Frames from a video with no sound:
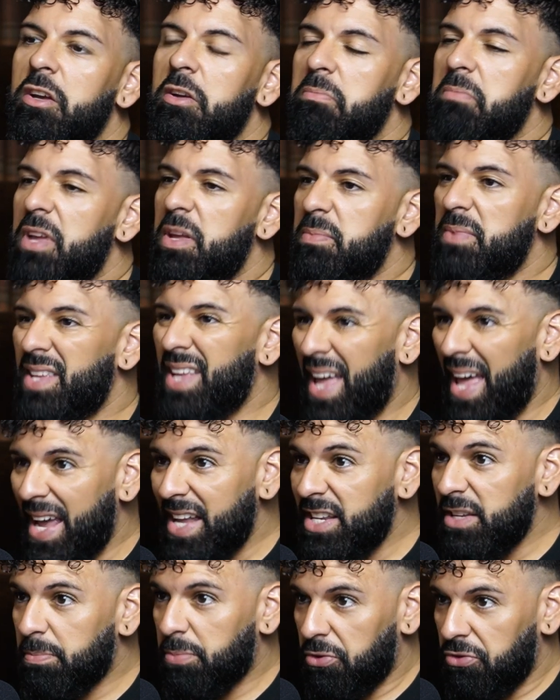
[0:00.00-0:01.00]
maybe
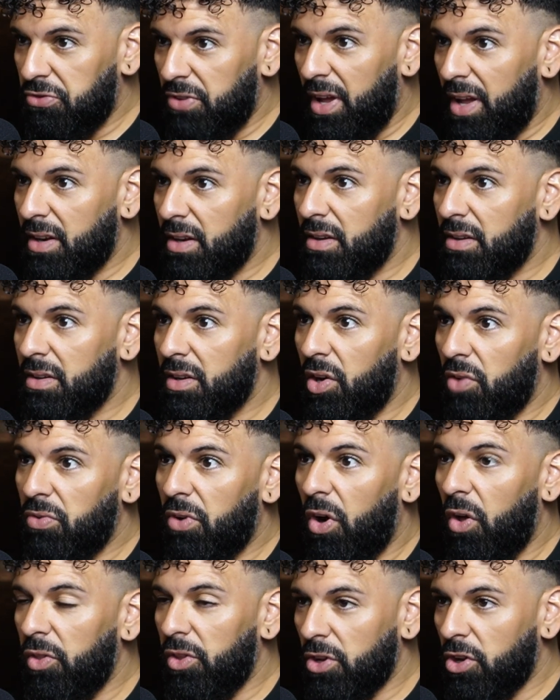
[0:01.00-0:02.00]
80% of
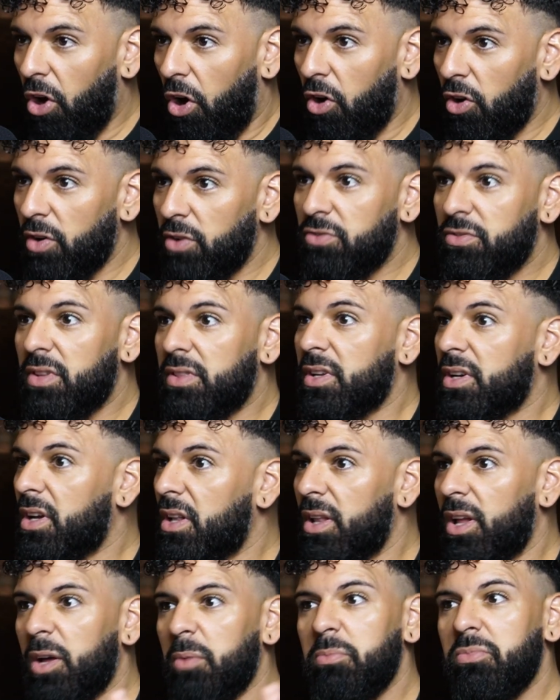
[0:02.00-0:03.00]
all the guards at the
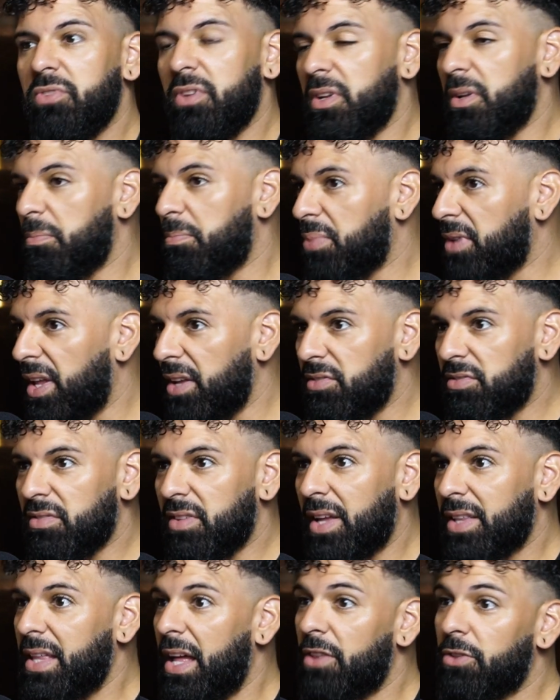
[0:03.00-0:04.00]
clubs and the places
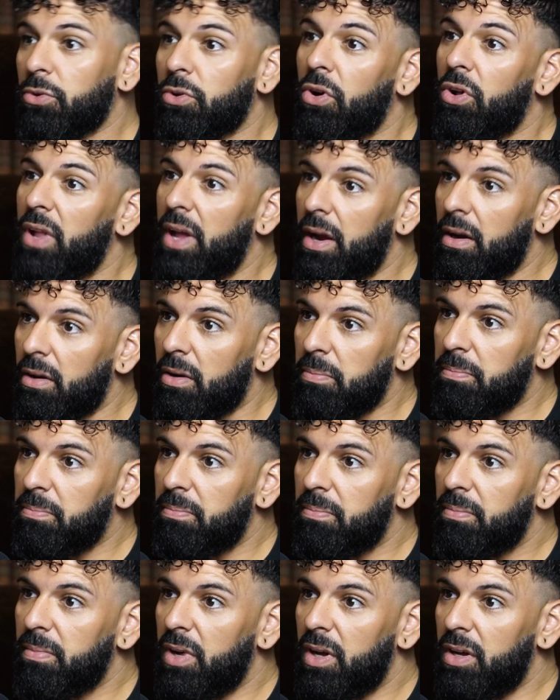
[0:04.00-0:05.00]
like that, they're all
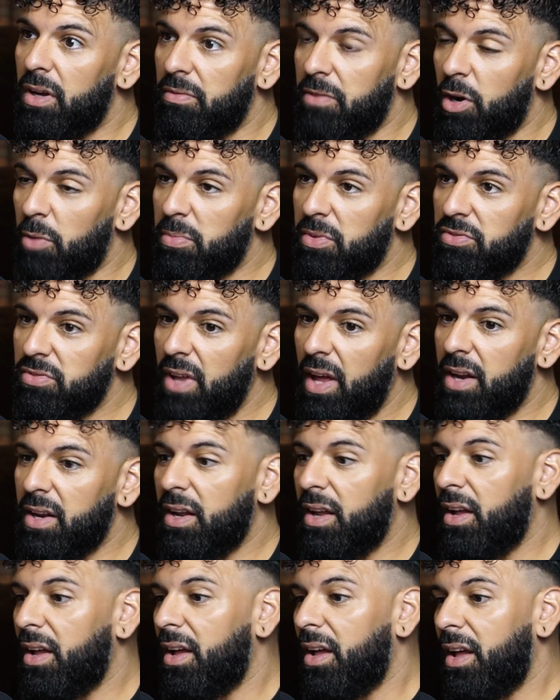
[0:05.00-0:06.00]
of Arab descent.
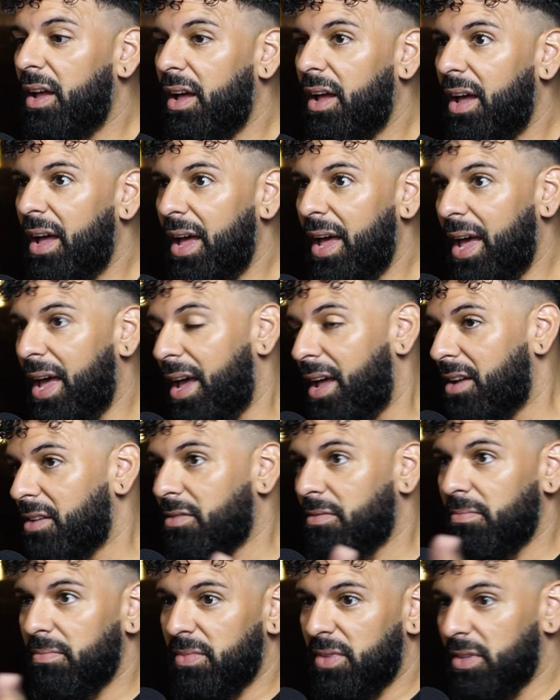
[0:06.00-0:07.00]
And
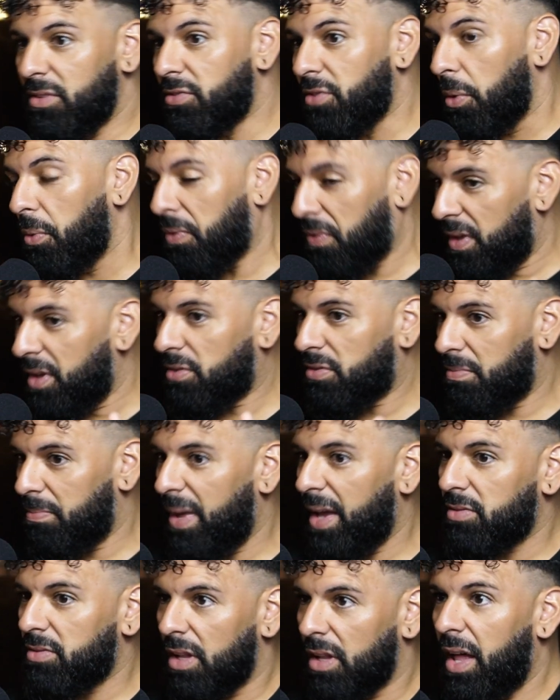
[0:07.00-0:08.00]
so this
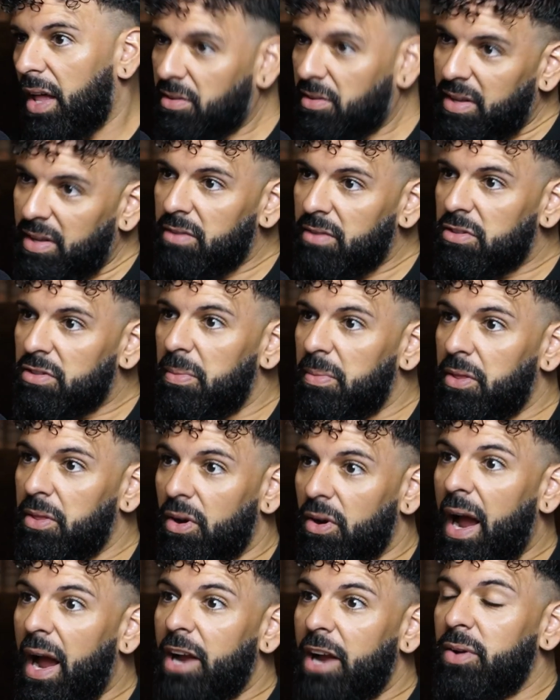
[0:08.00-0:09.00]
makes a lot of sense to me.
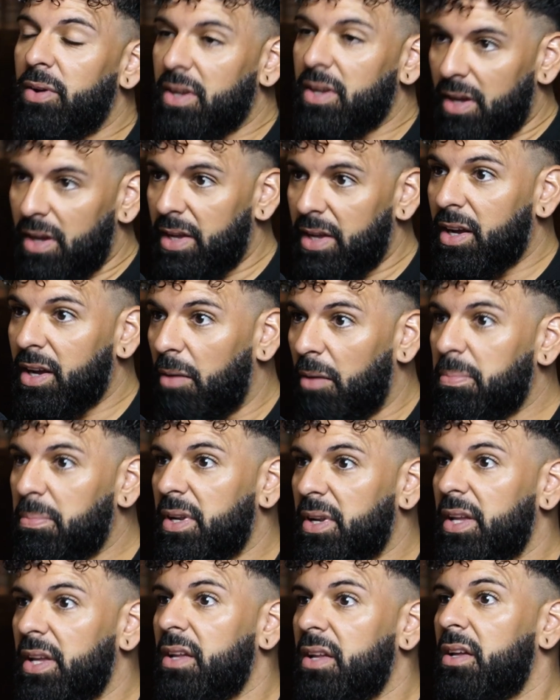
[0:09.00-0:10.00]
They're hiring a
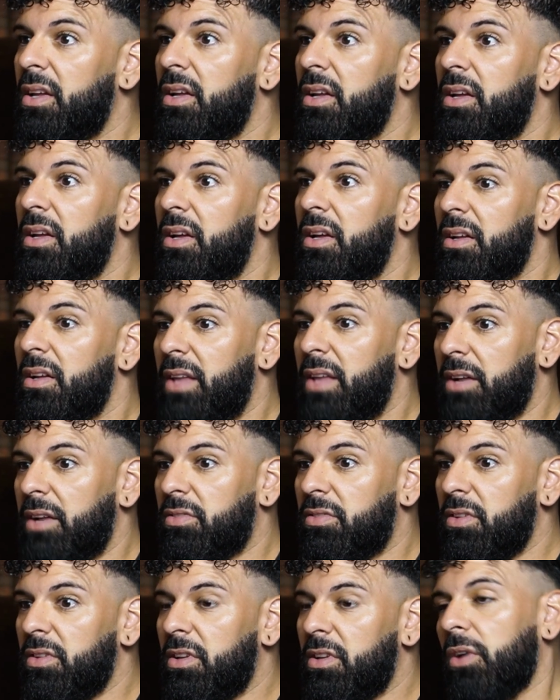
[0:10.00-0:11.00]
company
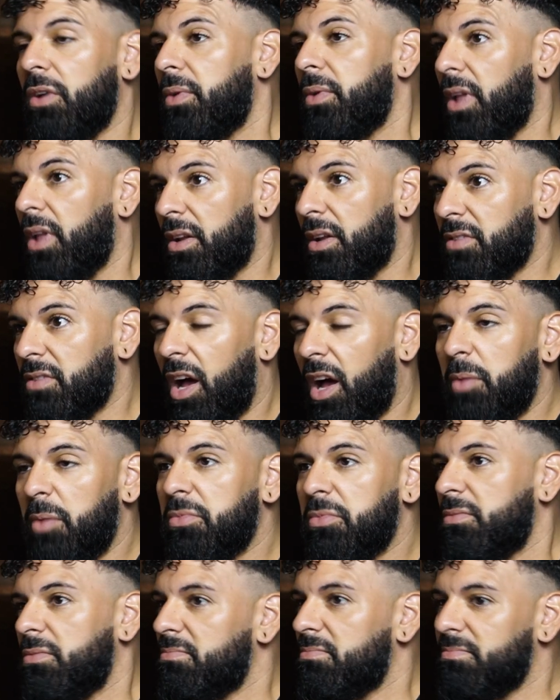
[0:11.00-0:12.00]
that's, a lot of
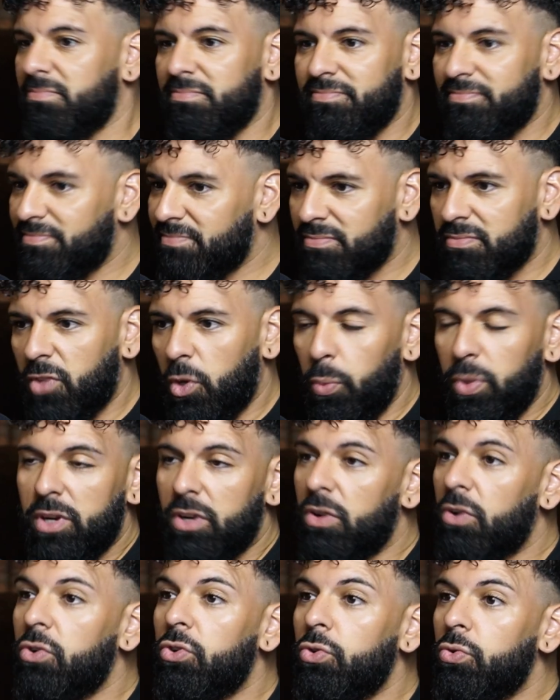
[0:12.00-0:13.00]
times, we don't
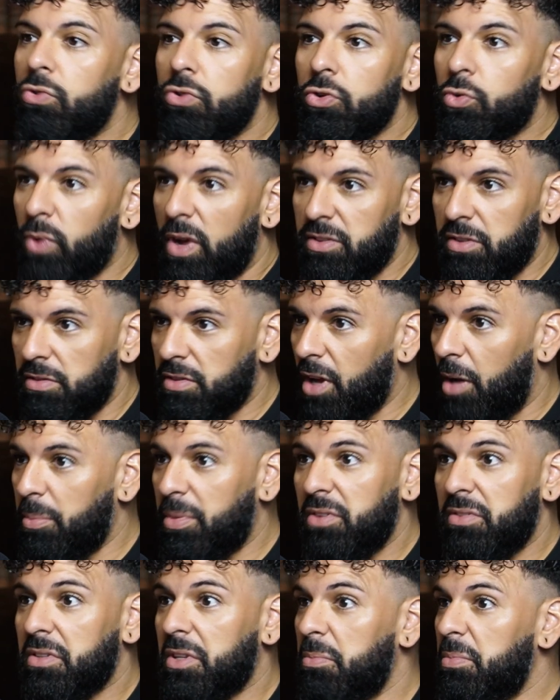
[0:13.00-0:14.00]
know who runs these
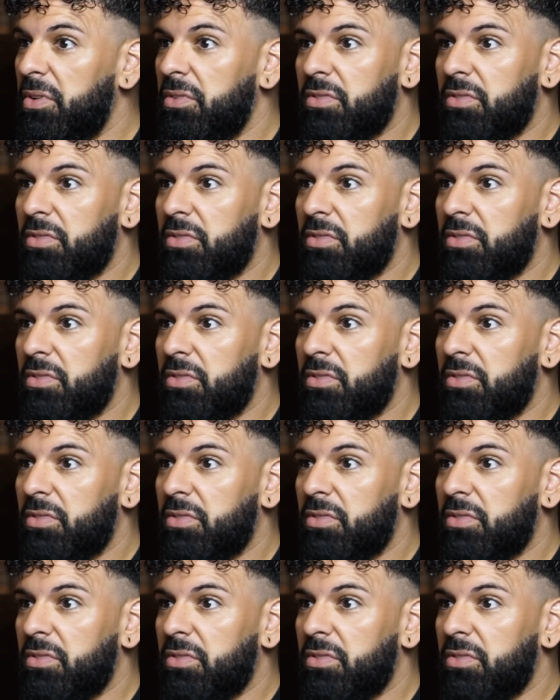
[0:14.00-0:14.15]
companies. It could be